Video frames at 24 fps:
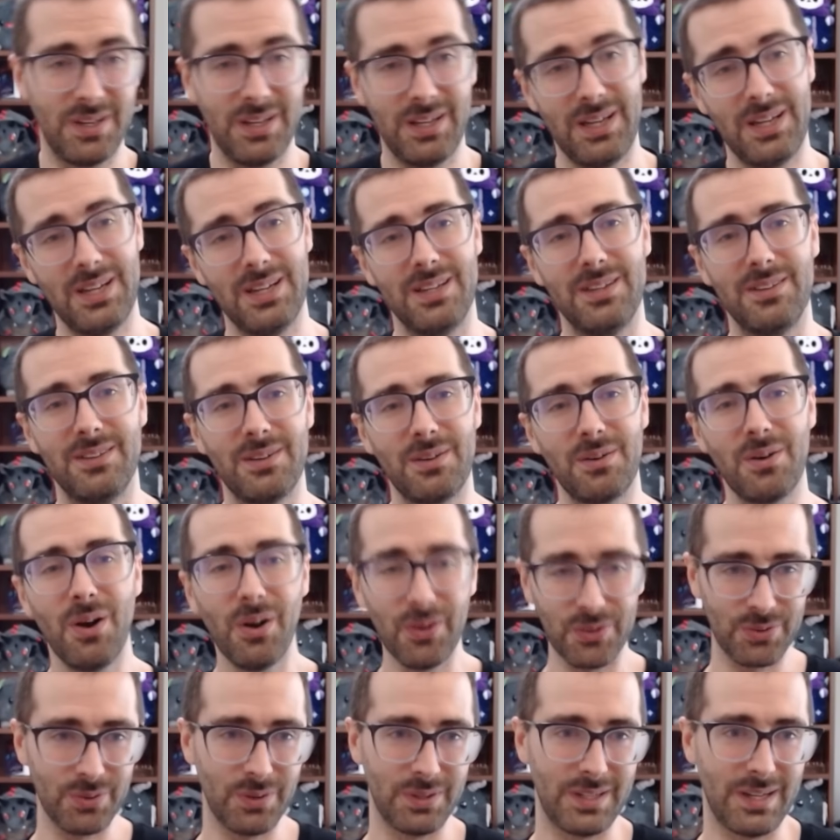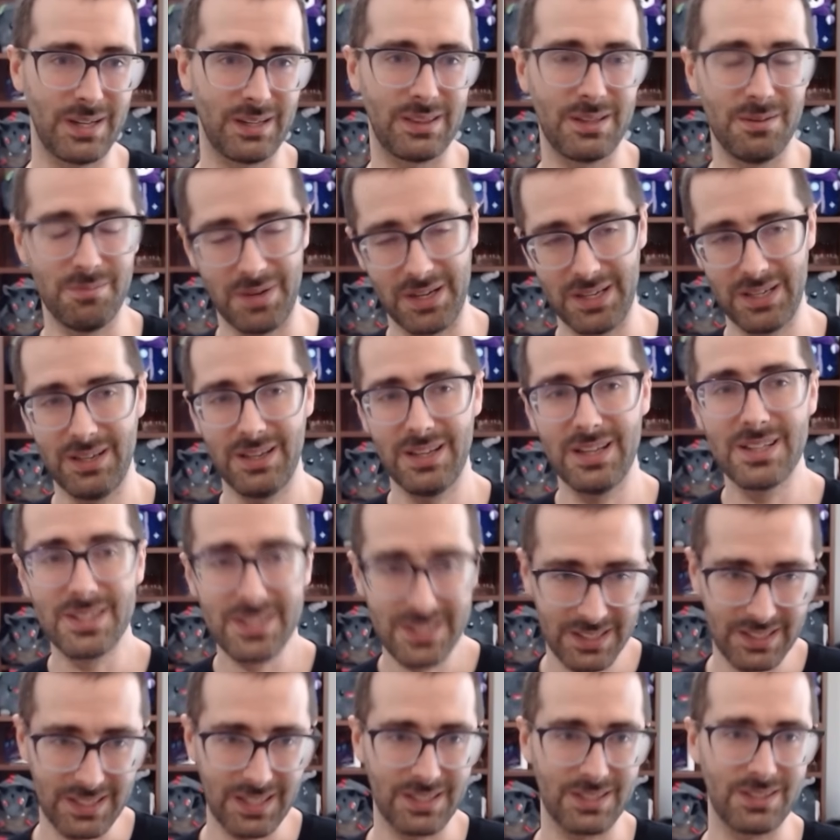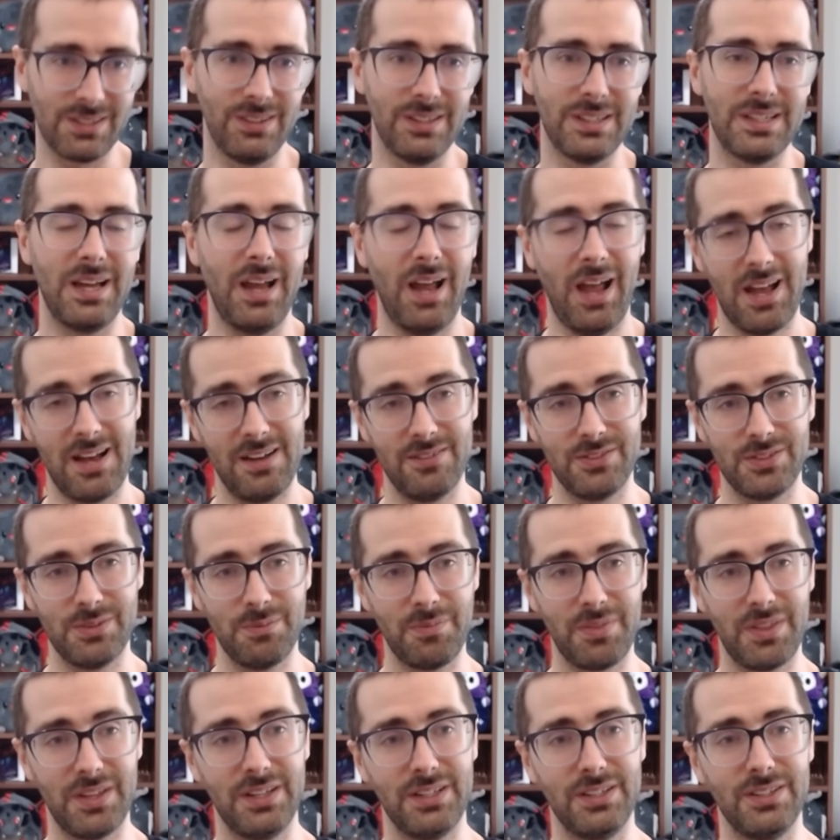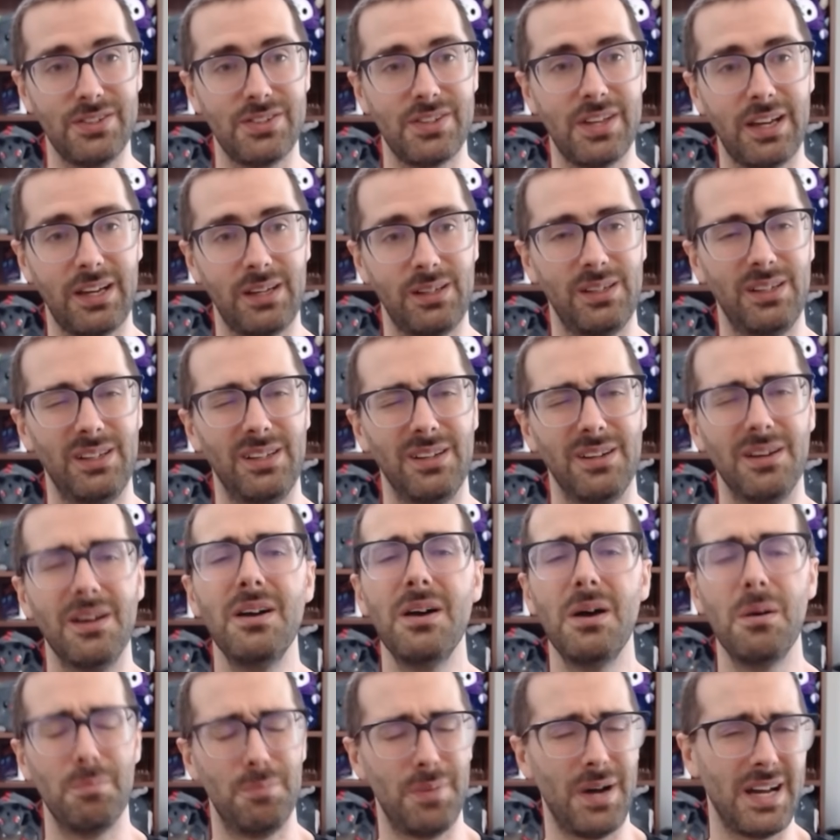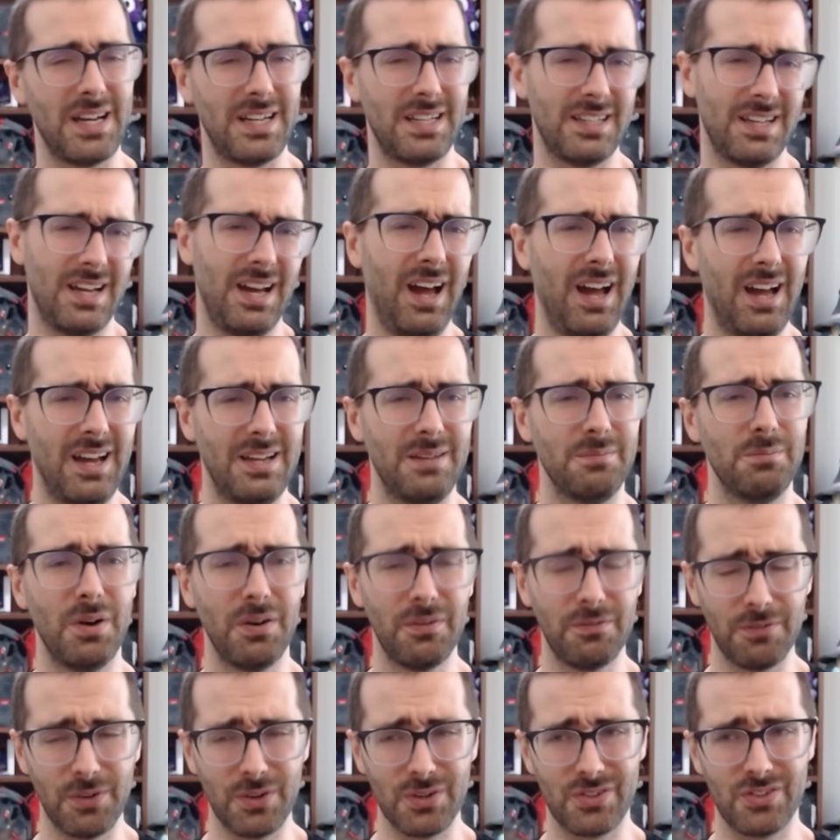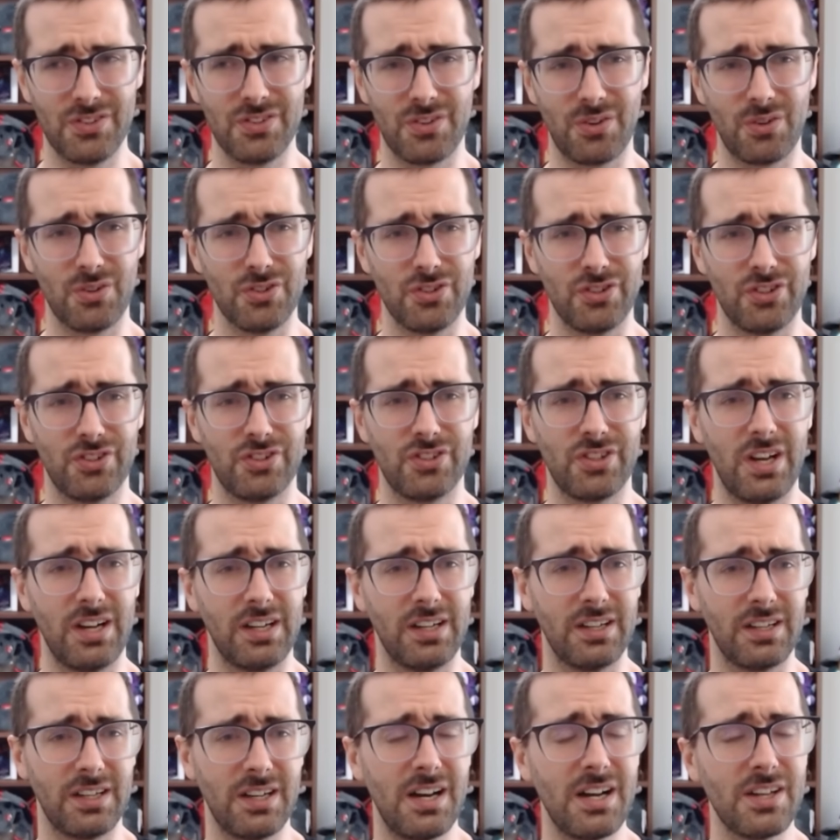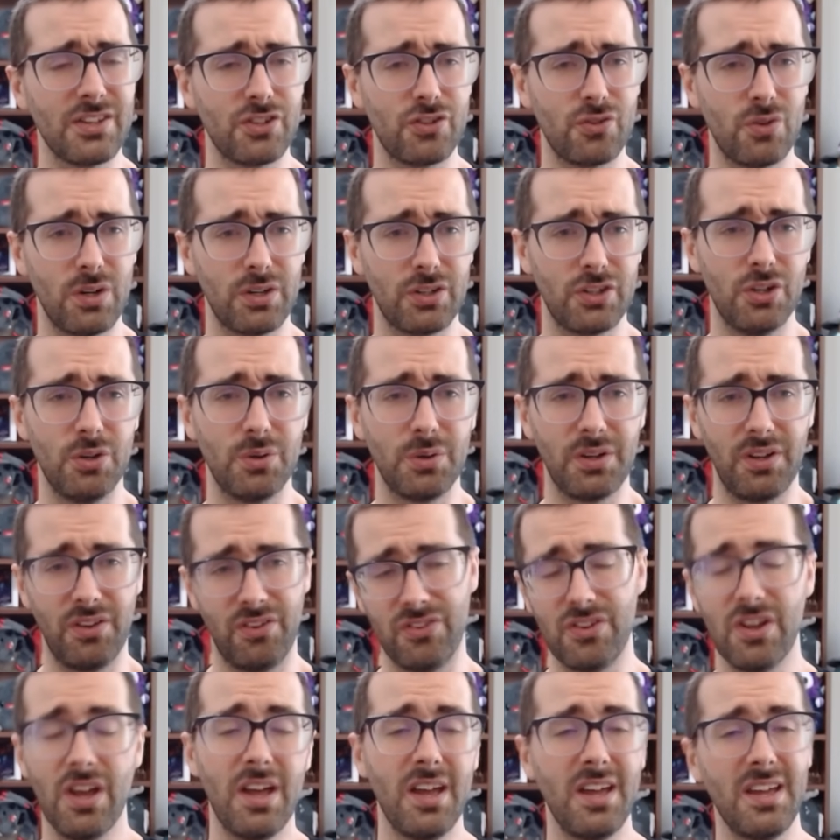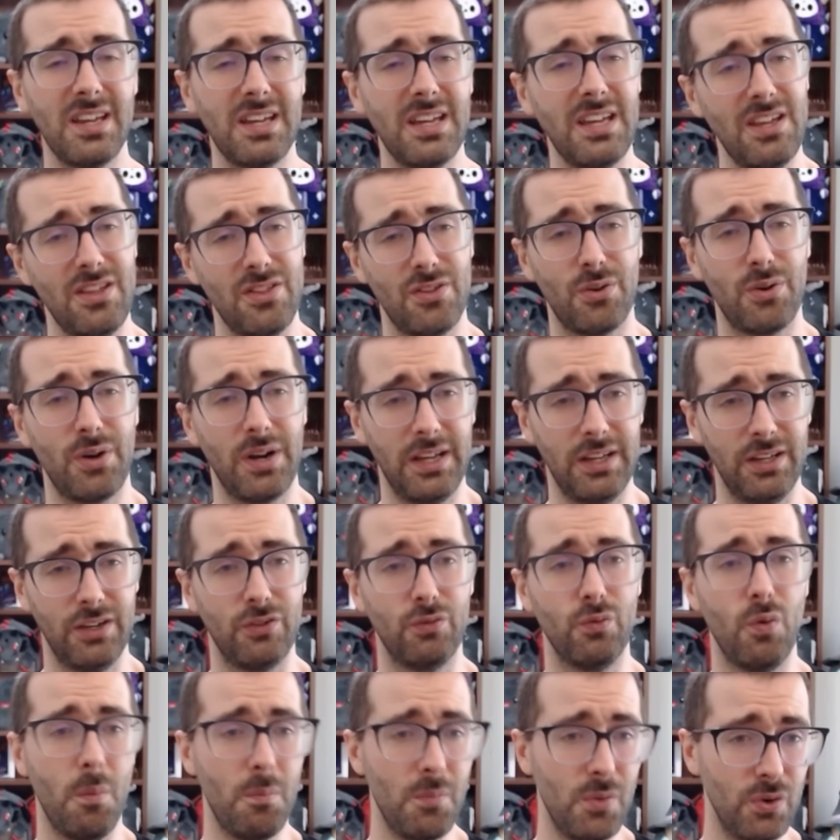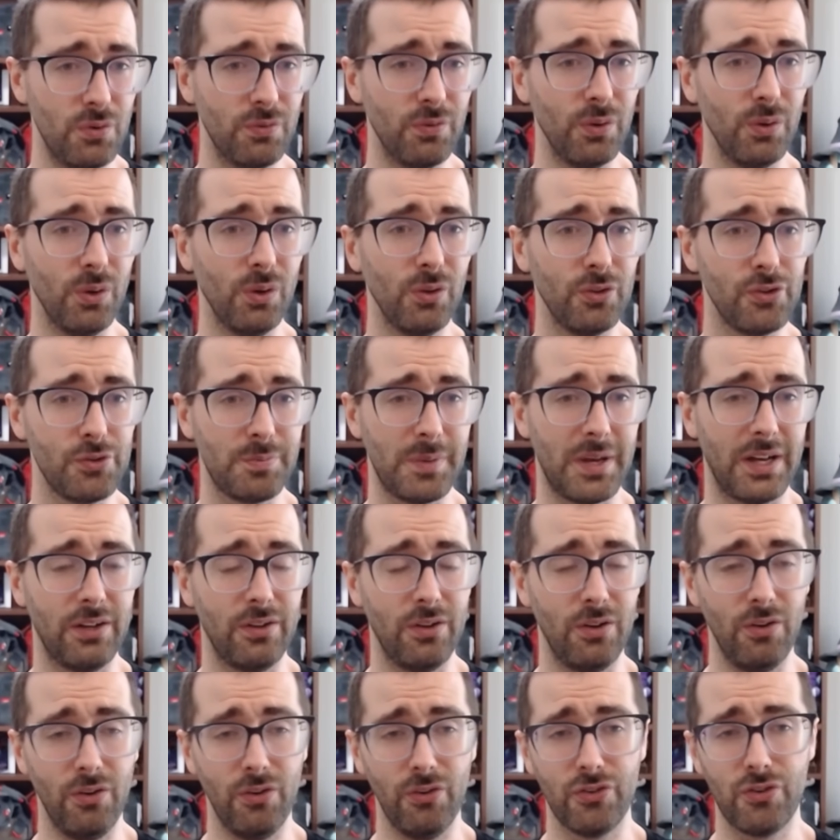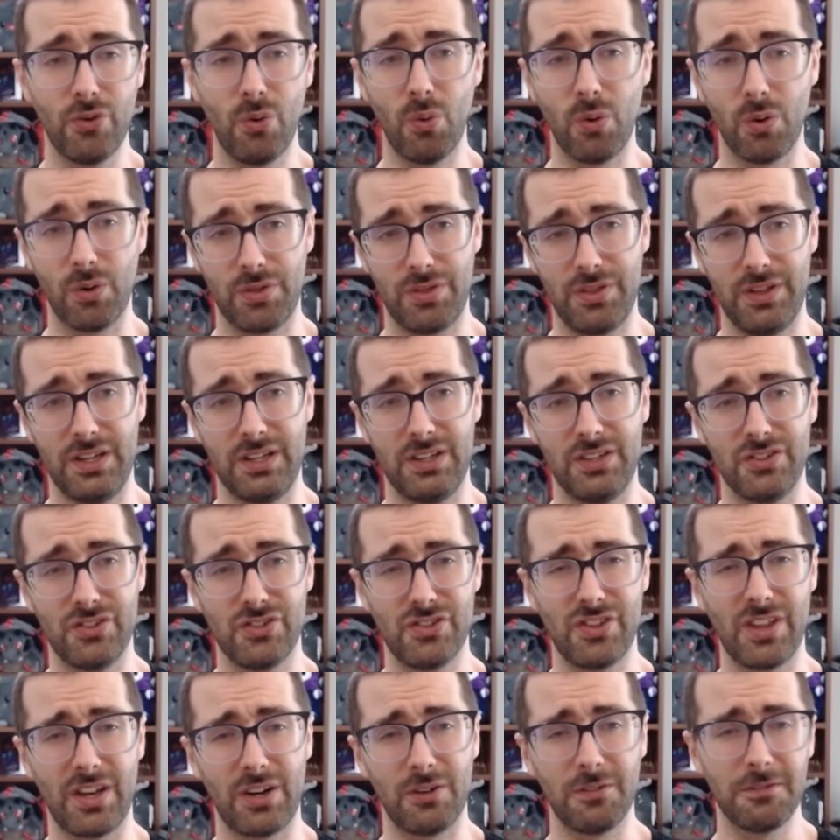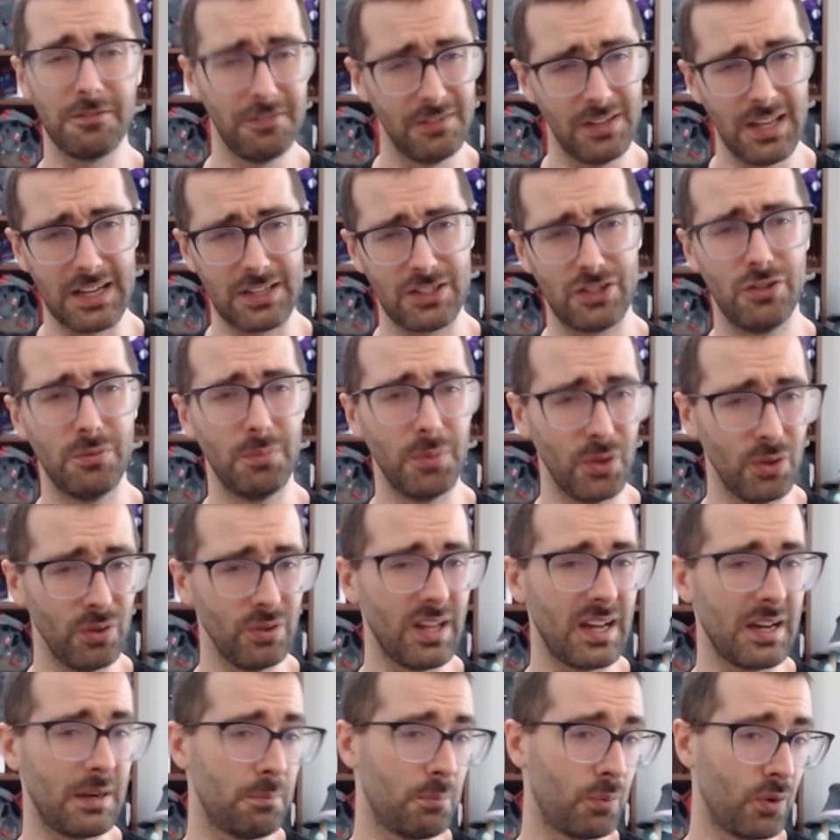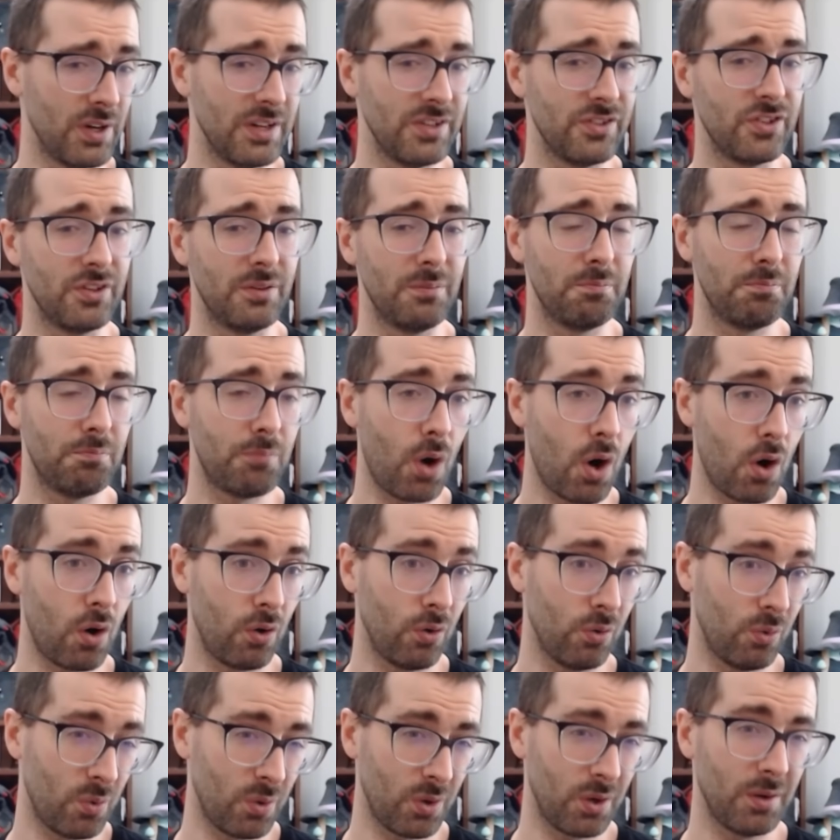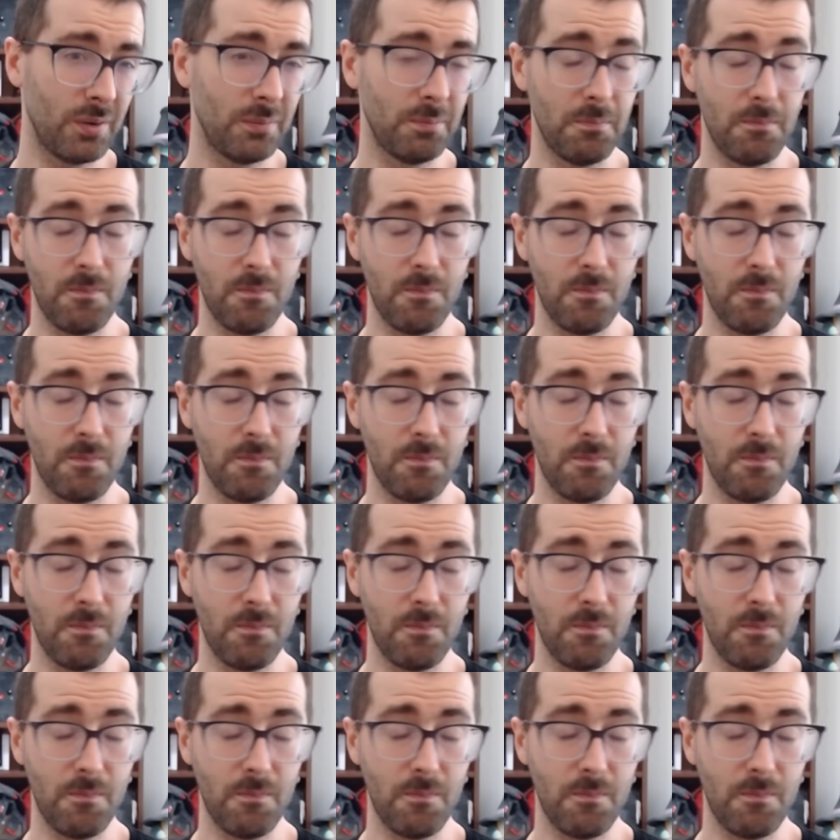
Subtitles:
And they're also a deck that might incidentally have some things that can buy time versus Urza Saga construct tokens, either in removal spells or things that are flexible like Brazen Borrower.